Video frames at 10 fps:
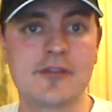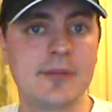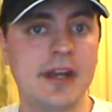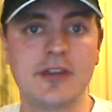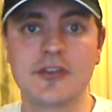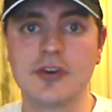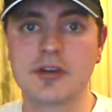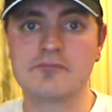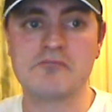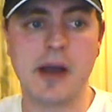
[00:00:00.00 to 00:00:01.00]
From it
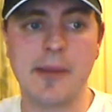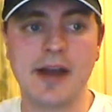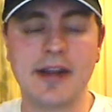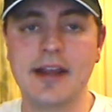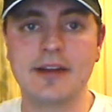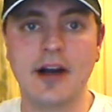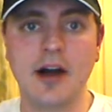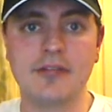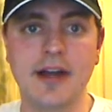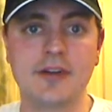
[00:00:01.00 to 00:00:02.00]
took about
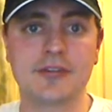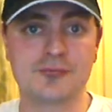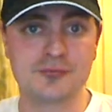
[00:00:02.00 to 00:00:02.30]
8.5 hours of